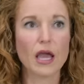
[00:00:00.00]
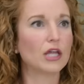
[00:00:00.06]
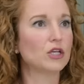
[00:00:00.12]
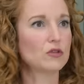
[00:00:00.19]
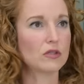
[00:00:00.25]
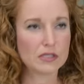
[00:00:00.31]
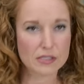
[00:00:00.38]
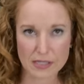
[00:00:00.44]
and
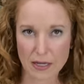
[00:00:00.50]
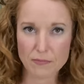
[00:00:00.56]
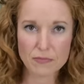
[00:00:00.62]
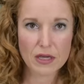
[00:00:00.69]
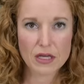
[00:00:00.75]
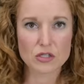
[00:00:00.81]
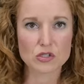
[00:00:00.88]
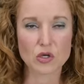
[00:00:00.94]
do the same
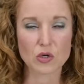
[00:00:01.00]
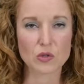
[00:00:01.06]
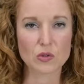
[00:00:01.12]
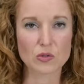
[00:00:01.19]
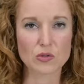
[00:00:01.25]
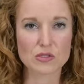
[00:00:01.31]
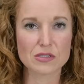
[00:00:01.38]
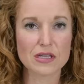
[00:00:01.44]
thing in
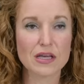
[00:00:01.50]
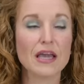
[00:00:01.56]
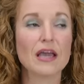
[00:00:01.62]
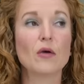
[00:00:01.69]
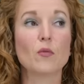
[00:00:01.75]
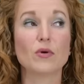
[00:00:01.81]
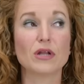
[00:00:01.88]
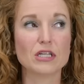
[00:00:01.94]
circles
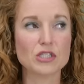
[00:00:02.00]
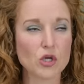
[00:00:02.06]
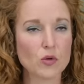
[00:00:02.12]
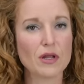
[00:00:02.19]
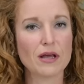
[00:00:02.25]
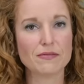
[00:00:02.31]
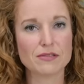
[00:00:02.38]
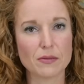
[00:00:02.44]
when I
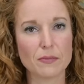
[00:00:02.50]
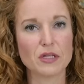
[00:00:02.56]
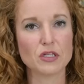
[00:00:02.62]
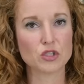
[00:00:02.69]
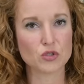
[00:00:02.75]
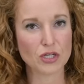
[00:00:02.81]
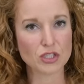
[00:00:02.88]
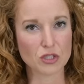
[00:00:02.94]
don't have somebody
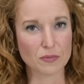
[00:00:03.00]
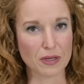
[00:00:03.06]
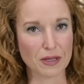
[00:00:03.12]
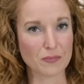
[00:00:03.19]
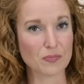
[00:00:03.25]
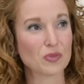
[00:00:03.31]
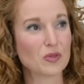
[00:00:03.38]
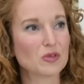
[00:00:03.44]
stretching
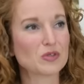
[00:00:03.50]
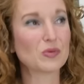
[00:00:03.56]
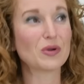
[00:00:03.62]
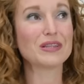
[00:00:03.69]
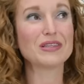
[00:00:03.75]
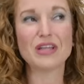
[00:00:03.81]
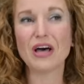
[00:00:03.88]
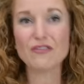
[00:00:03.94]
me. So
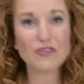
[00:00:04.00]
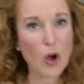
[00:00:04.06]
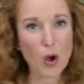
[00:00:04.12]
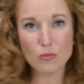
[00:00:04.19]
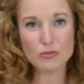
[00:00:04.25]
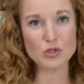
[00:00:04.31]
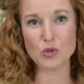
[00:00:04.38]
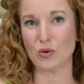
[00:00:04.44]
I love
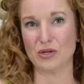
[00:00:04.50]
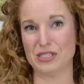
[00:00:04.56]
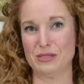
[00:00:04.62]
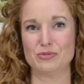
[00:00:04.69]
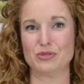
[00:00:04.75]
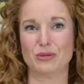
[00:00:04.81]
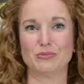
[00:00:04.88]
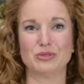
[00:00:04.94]
home decor
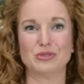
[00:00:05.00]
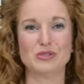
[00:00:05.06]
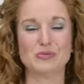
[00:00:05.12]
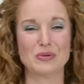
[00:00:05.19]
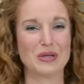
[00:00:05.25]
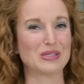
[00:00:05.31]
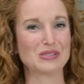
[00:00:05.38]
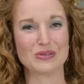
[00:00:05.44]
subscriptions
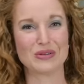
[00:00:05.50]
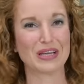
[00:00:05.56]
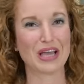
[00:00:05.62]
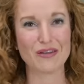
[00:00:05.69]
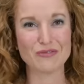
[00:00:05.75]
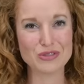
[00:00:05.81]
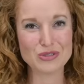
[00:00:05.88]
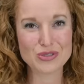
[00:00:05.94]
because they're like,
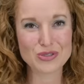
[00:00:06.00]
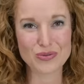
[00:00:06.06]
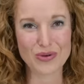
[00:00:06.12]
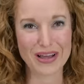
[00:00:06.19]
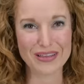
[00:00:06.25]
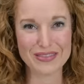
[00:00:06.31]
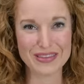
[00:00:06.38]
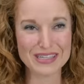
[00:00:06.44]
have you
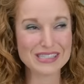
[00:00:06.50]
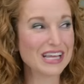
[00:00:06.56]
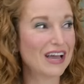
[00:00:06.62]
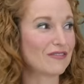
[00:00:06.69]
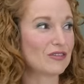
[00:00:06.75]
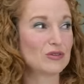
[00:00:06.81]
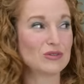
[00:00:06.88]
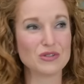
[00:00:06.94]
tried this?
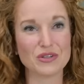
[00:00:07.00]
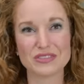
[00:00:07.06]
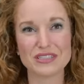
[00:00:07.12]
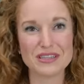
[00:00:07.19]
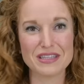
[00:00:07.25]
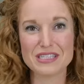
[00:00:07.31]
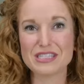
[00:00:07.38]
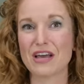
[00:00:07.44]
Have you looked
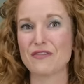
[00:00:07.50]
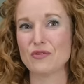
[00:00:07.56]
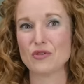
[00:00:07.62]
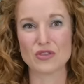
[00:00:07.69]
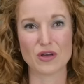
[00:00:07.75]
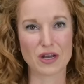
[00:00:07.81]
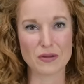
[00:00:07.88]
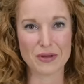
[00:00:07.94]
at this? Have you
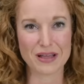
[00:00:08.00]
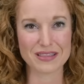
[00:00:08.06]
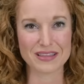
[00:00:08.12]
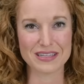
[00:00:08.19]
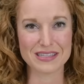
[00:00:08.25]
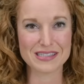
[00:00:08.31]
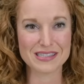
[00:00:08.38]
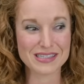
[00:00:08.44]
thought about
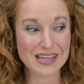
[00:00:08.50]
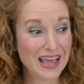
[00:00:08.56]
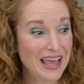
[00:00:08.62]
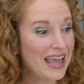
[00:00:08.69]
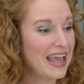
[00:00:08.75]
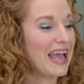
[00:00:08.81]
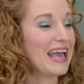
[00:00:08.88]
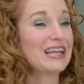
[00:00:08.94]
this?
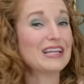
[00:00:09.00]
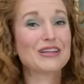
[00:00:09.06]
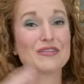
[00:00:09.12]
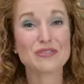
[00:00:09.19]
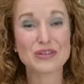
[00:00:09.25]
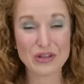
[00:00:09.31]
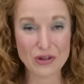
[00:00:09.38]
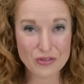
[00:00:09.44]
And I
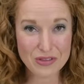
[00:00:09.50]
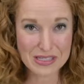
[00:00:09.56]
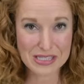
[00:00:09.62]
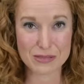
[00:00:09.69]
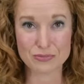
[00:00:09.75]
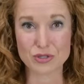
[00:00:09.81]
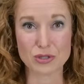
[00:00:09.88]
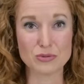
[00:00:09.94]
love clothing
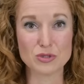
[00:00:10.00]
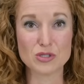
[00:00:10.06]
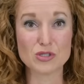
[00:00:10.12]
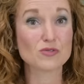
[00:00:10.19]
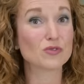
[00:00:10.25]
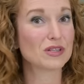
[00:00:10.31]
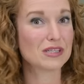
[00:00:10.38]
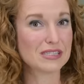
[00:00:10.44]

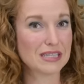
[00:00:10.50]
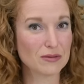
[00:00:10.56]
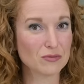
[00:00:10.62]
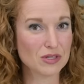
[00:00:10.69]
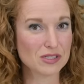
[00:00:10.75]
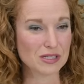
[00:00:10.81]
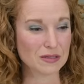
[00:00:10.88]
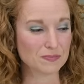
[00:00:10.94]
subscriptions for the same
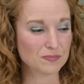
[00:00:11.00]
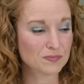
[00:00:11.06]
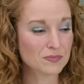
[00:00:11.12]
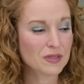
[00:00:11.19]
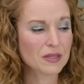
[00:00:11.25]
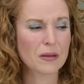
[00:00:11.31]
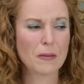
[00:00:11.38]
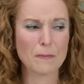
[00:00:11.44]
reason.
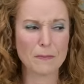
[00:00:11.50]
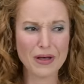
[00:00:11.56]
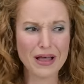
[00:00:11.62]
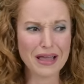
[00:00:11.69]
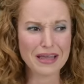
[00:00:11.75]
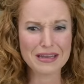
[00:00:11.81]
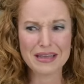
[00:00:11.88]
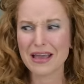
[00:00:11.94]

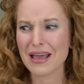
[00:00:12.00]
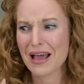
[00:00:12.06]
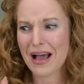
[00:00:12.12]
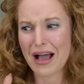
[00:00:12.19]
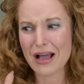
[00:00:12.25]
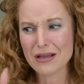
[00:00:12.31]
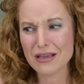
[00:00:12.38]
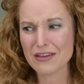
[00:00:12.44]
But
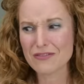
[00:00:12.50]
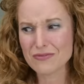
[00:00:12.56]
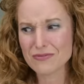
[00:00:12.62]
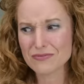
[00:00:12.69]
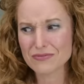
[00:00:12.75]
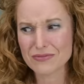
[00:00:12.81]
I have